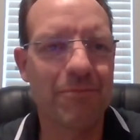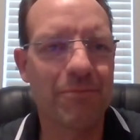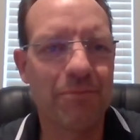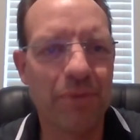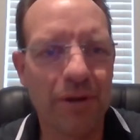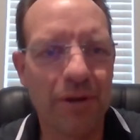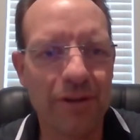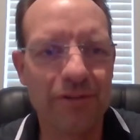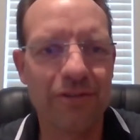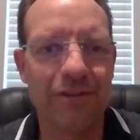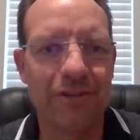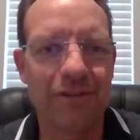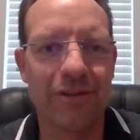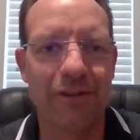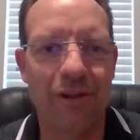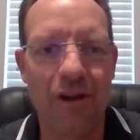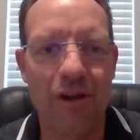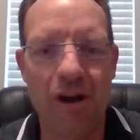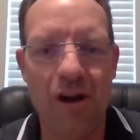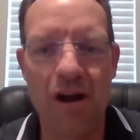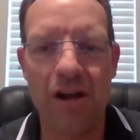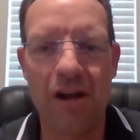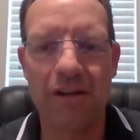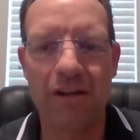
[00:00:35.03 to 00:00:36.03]
personal
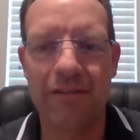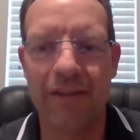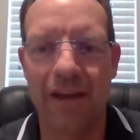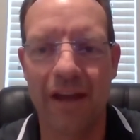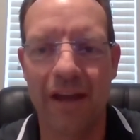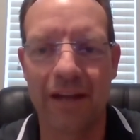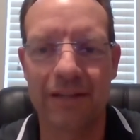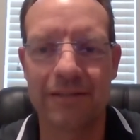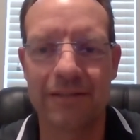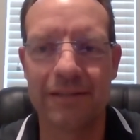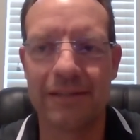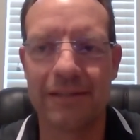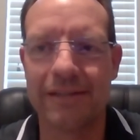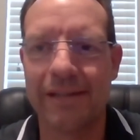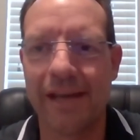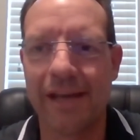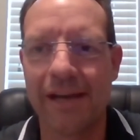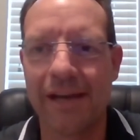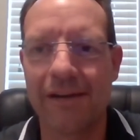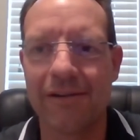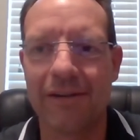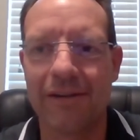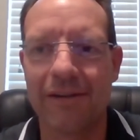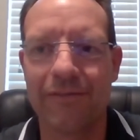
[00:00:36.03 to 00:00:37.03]
contact and
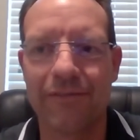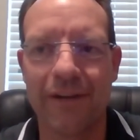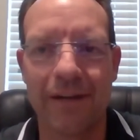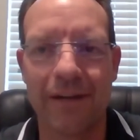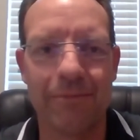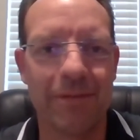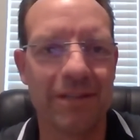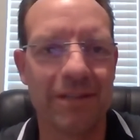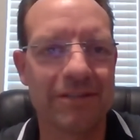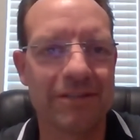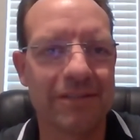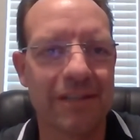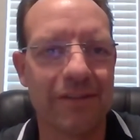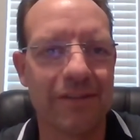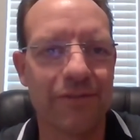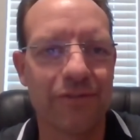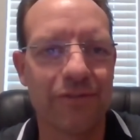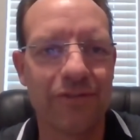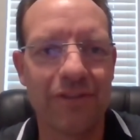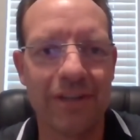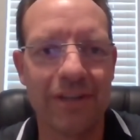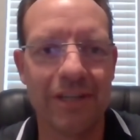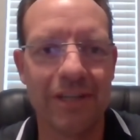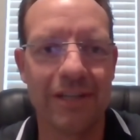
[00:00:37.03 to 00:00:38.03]
now i find myself
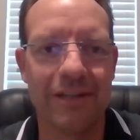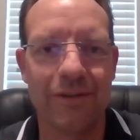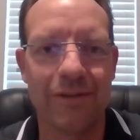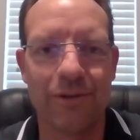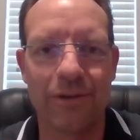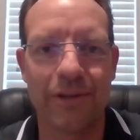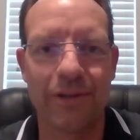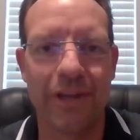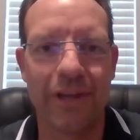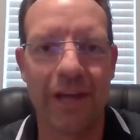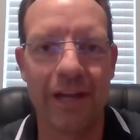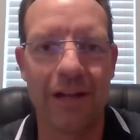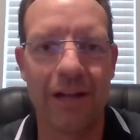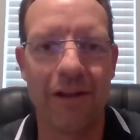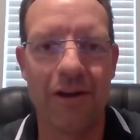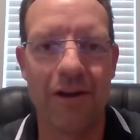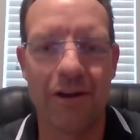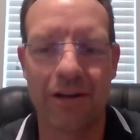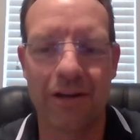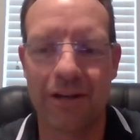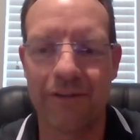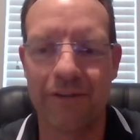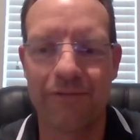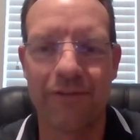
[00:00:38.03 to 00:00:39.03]
sitting all day
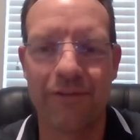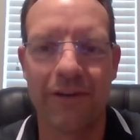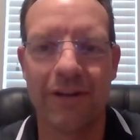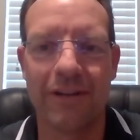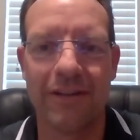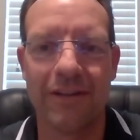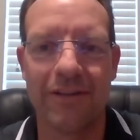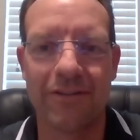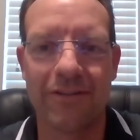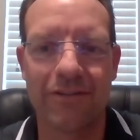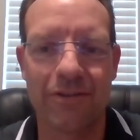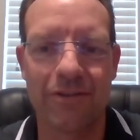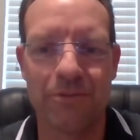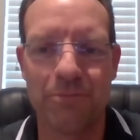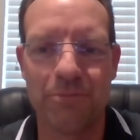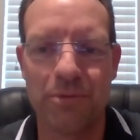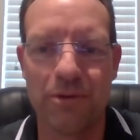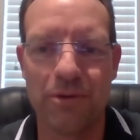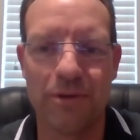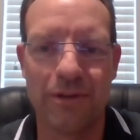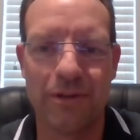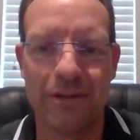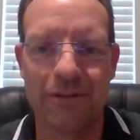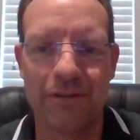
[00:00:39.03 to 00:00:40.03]
long in front of this
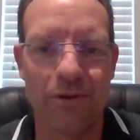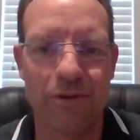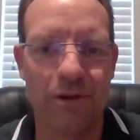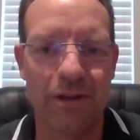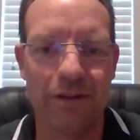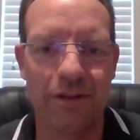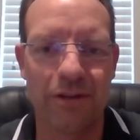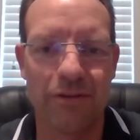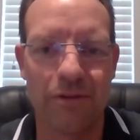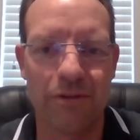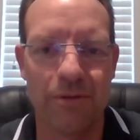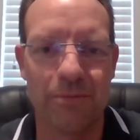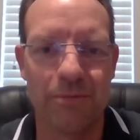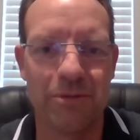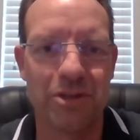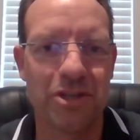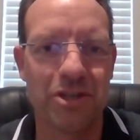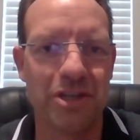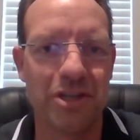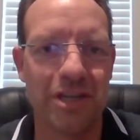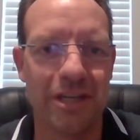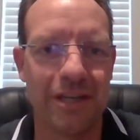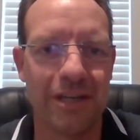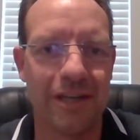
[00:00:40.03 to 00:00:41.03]
computer talking to a
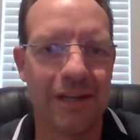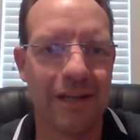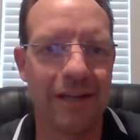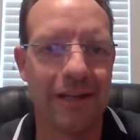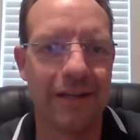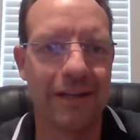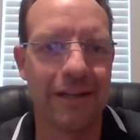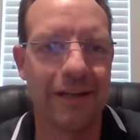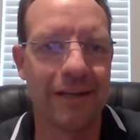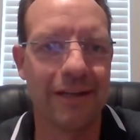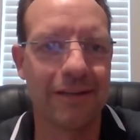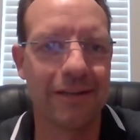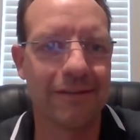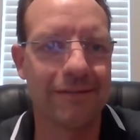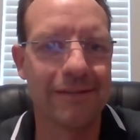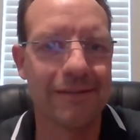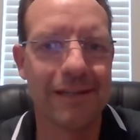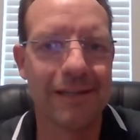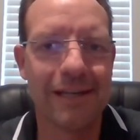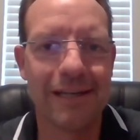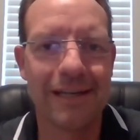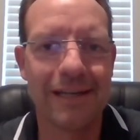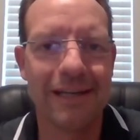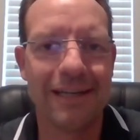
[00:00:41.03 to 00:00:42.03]
machine and uh,
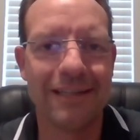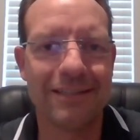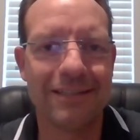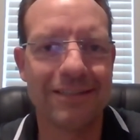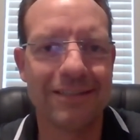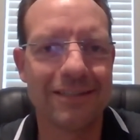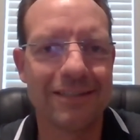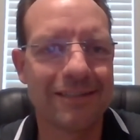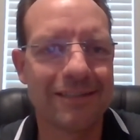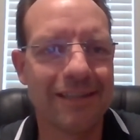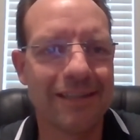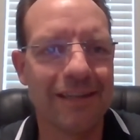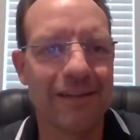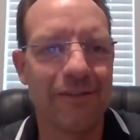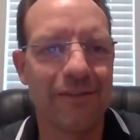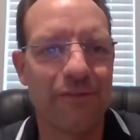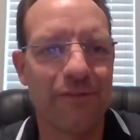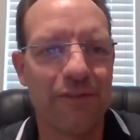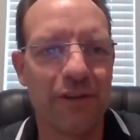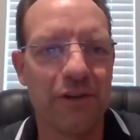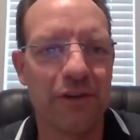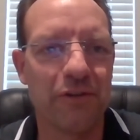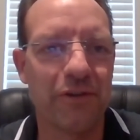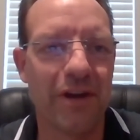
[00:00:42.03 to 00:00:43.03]
it just doesn't
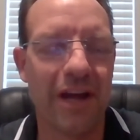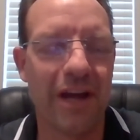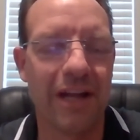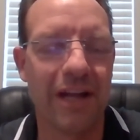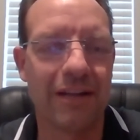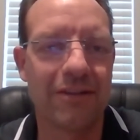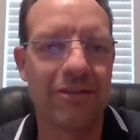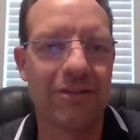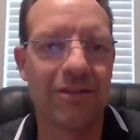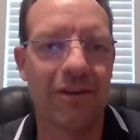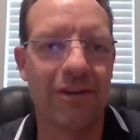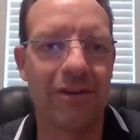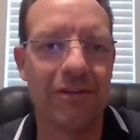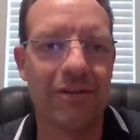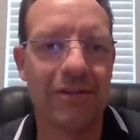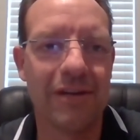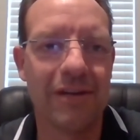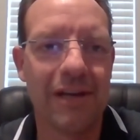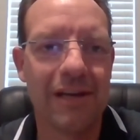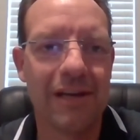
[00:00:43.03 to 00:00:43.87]
feel right so